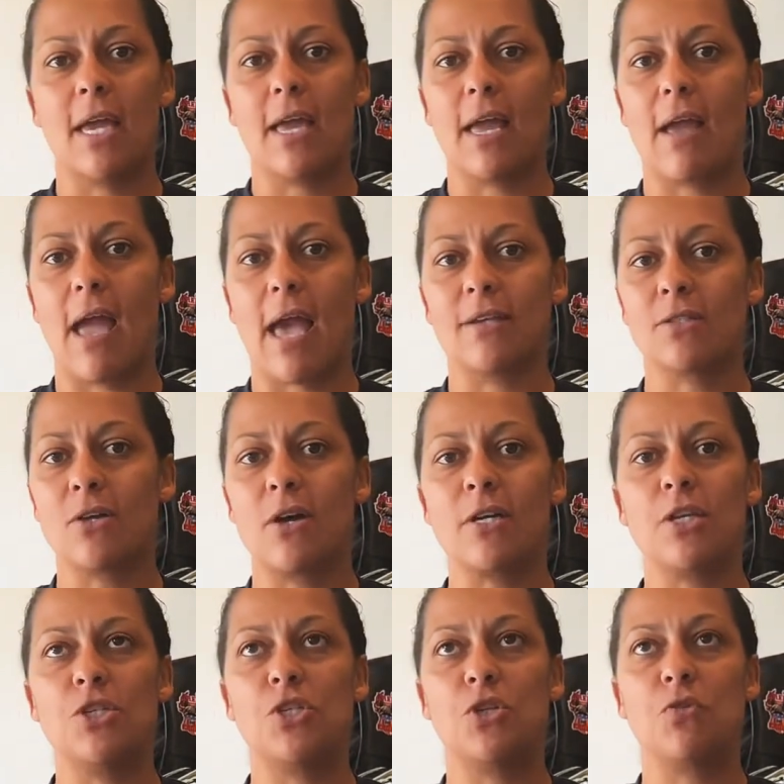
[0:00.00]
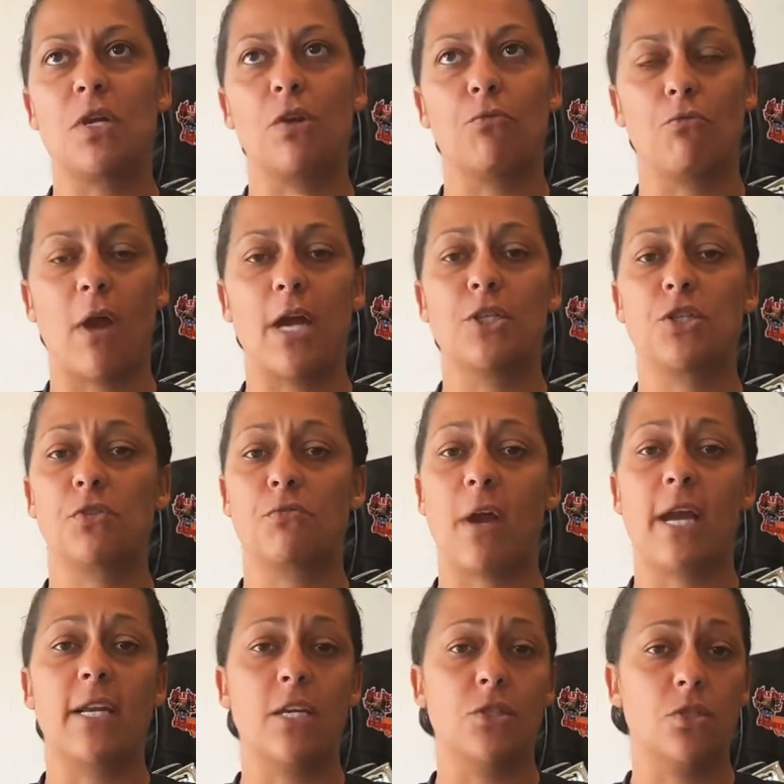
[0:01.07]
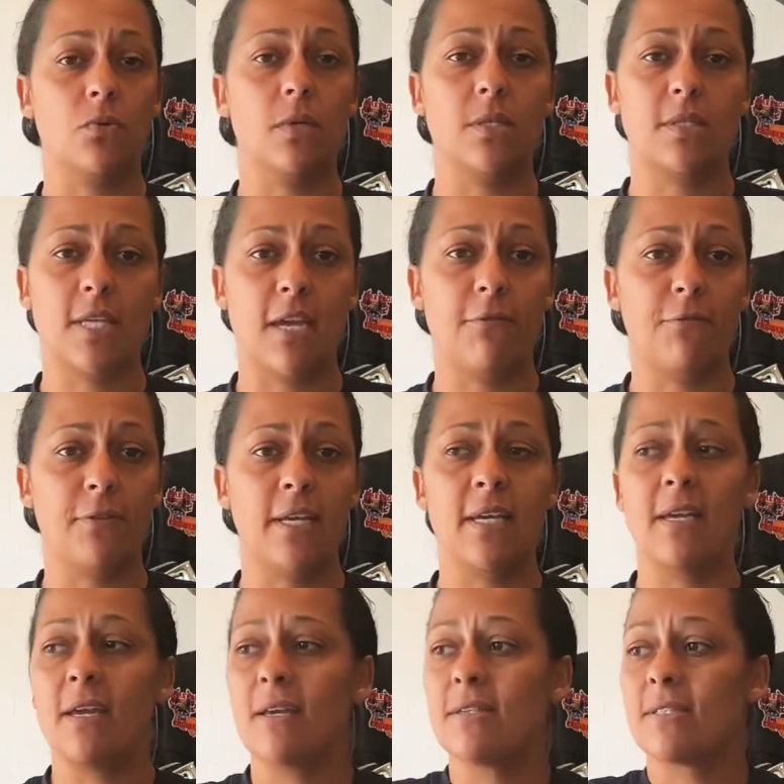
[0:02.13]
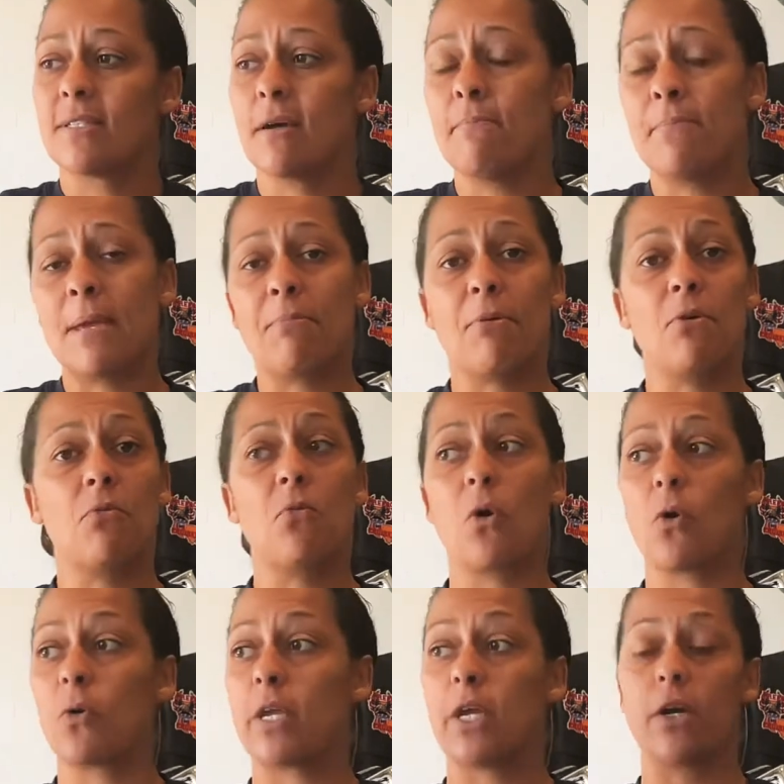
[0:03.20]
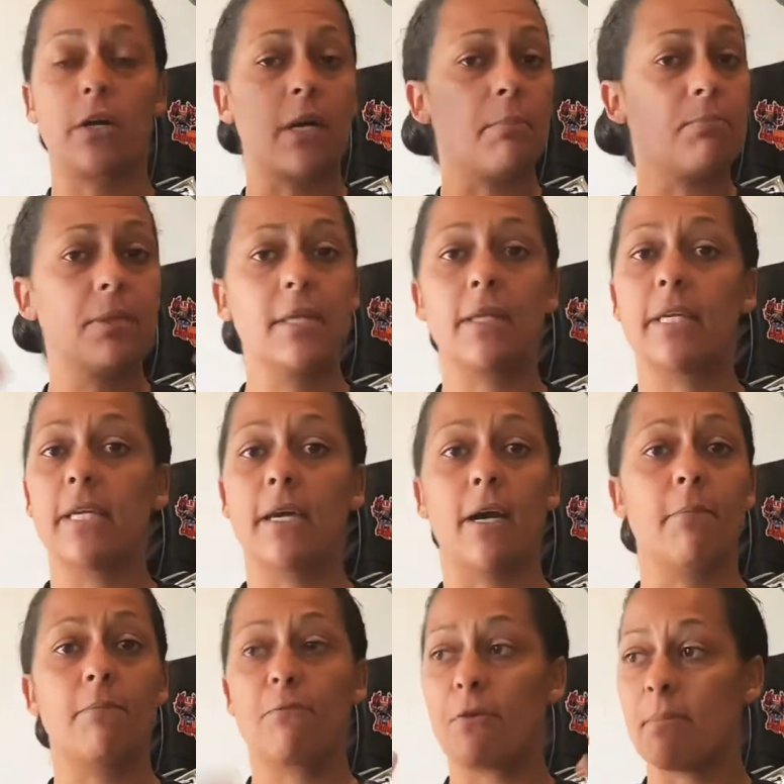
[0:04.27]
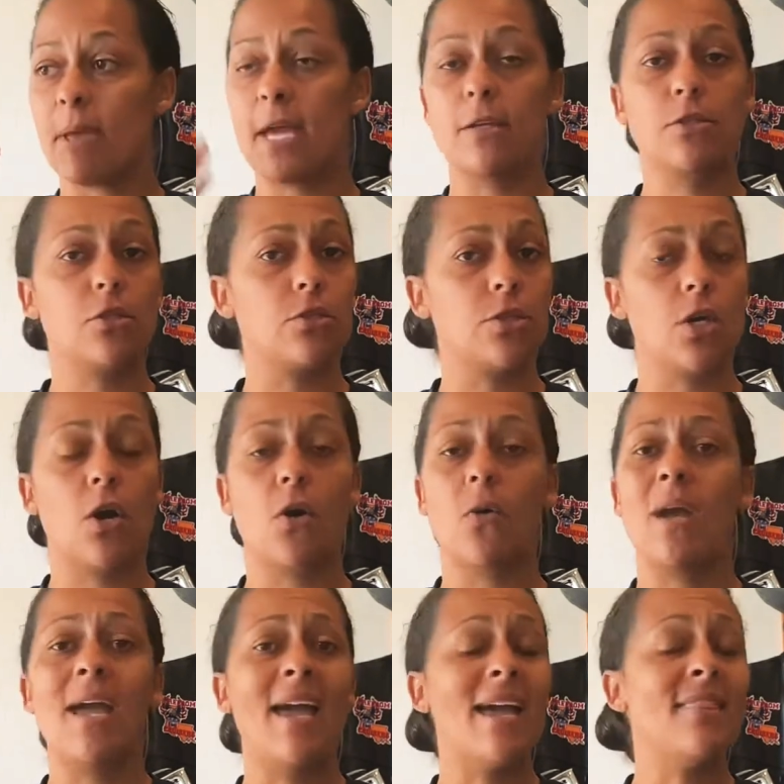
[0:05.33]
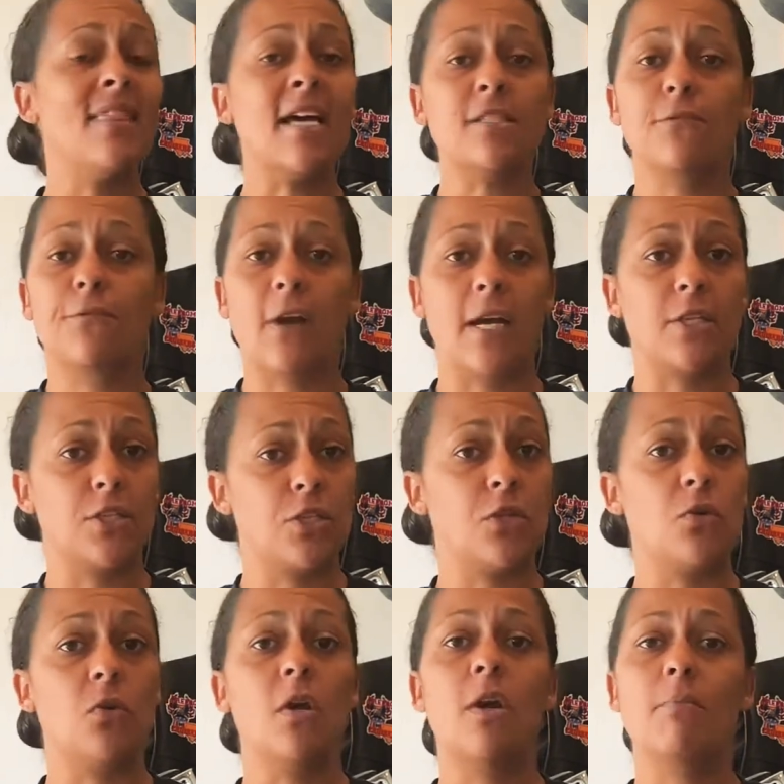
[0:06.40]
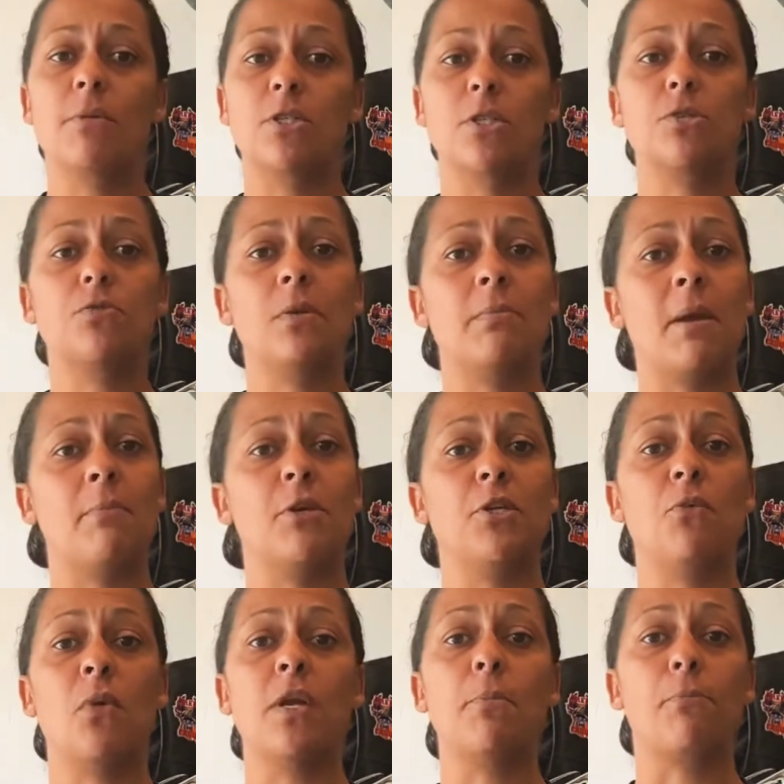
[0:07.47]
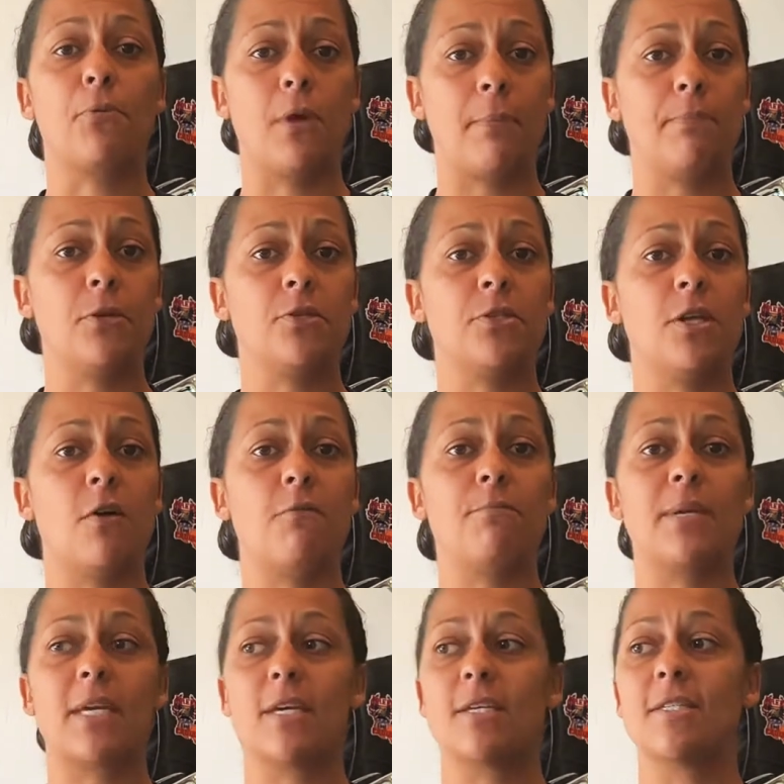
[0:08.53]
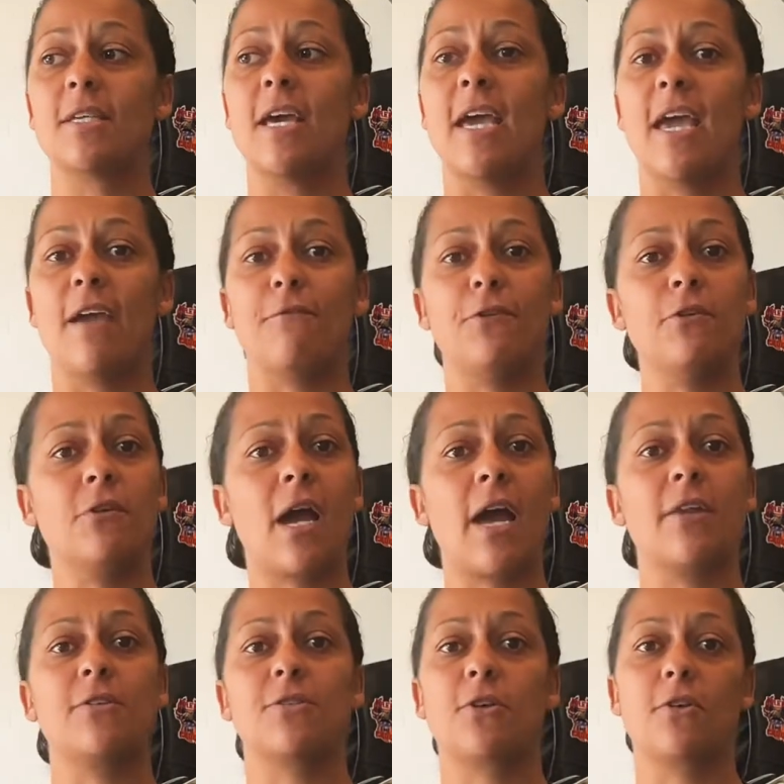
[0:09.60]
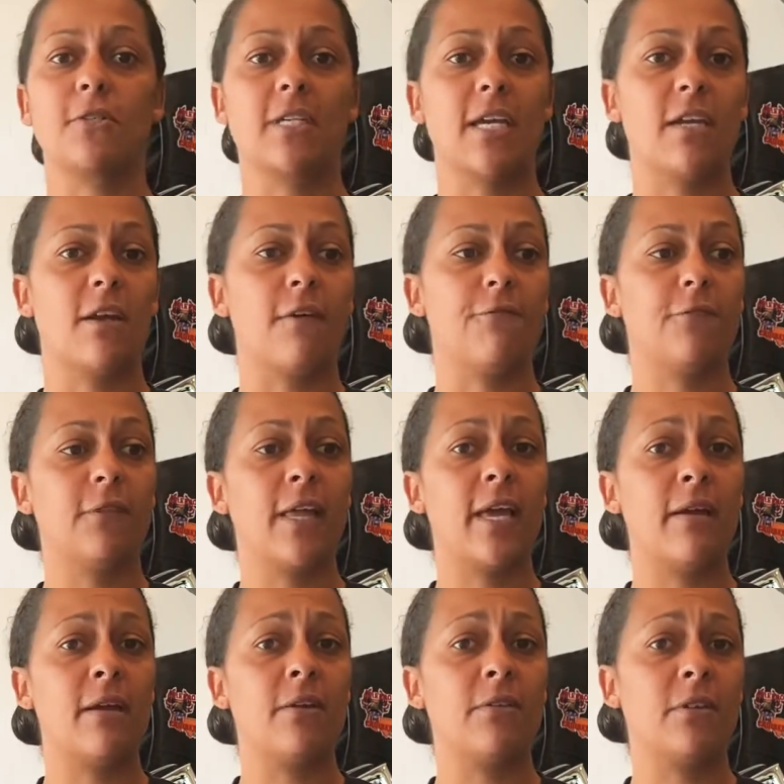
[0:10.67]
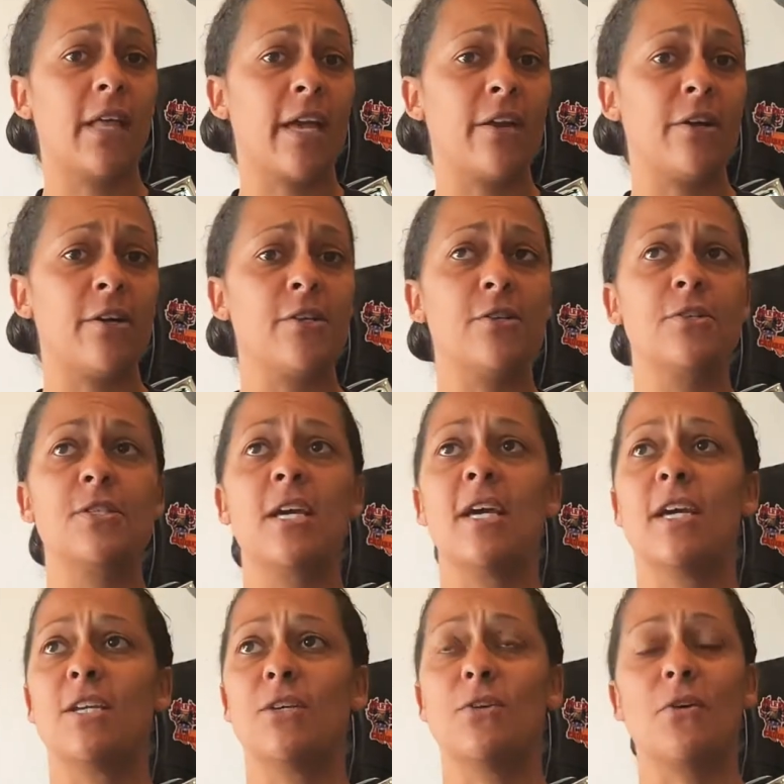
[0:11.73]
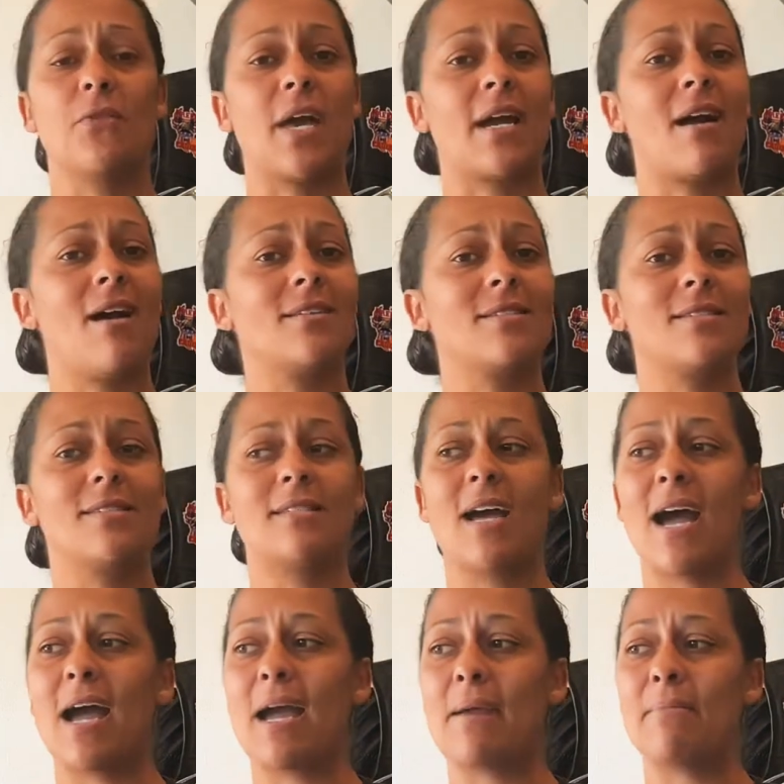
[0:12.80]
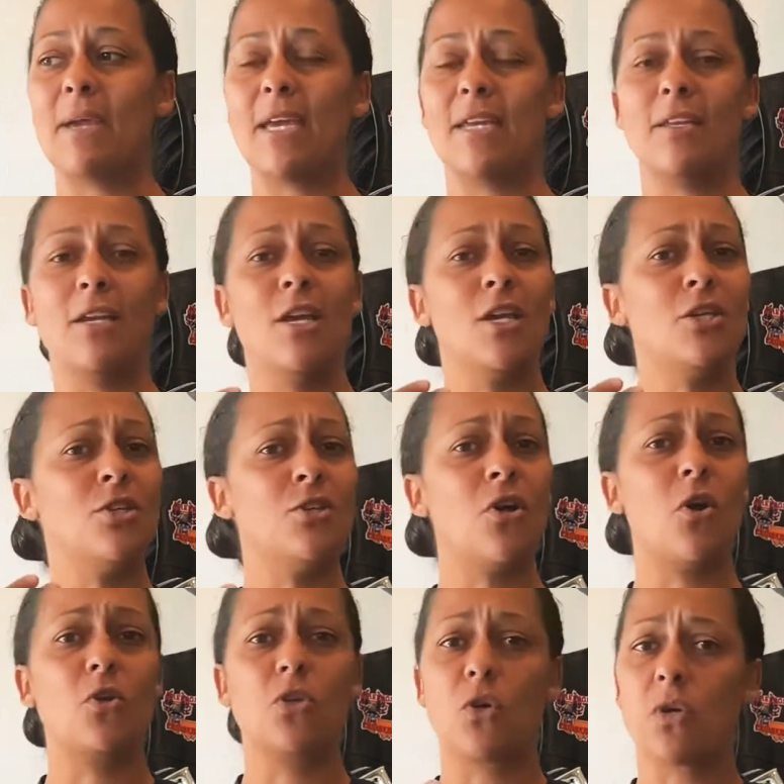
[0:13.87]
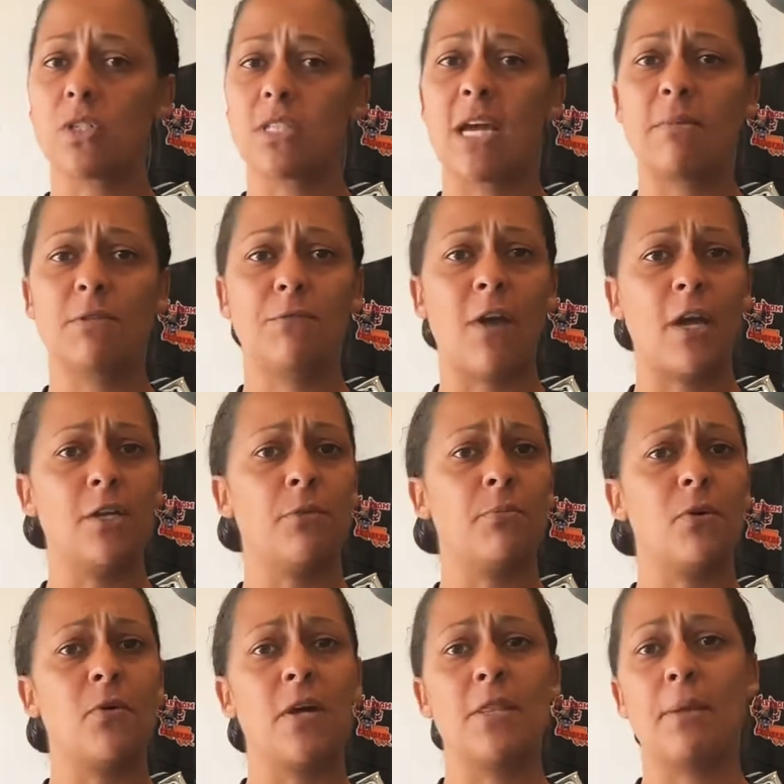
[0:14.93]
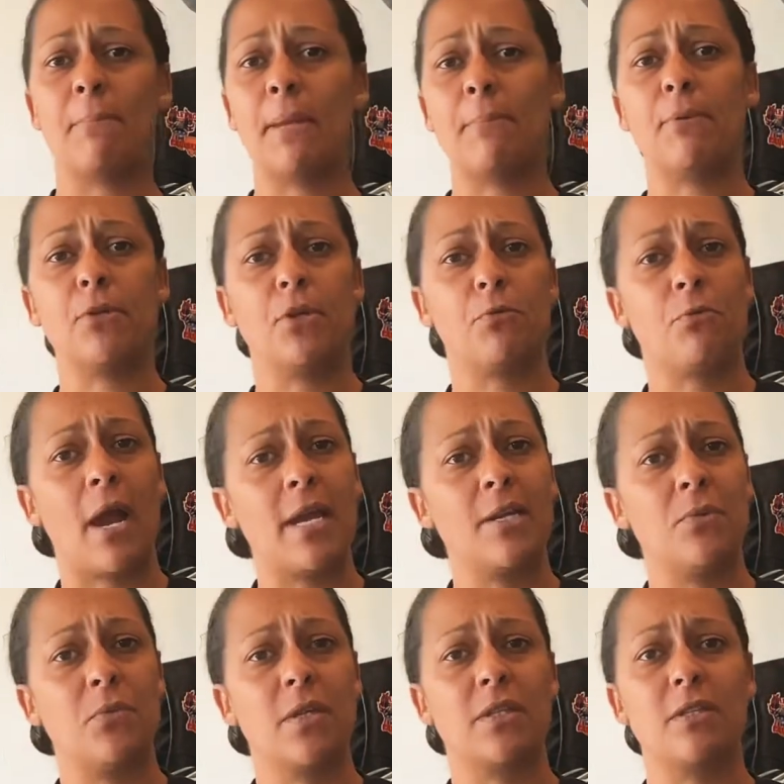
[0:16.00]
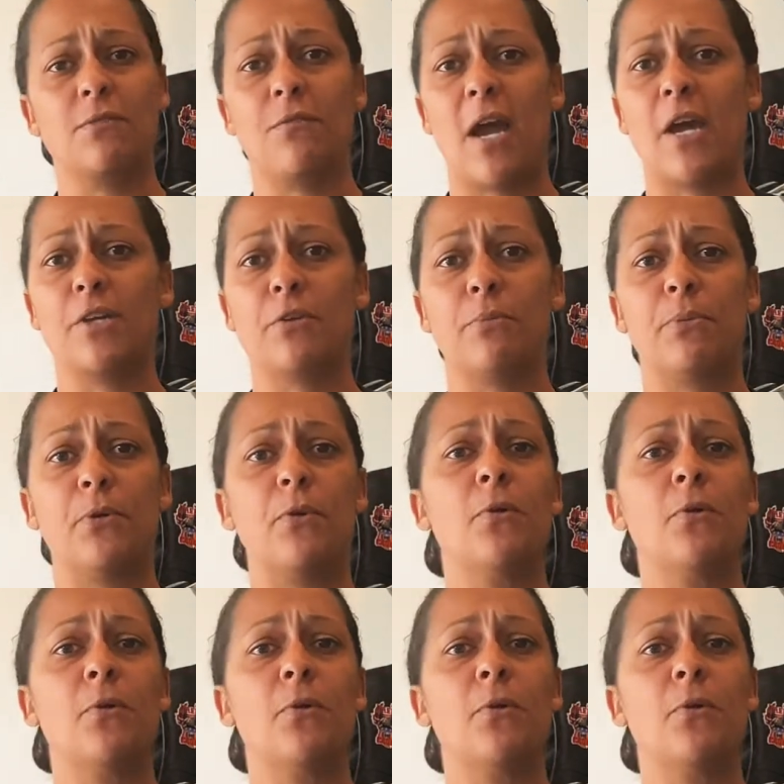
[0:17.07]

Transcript: as long as you can ride your ride and do it safely, some people will gear completely up from head to toe, and that's fine too. But just remember, you want to prep yourself, because if you got to start taking off layers, that causes time, and your time's valuable and the people you're riding with is valuable.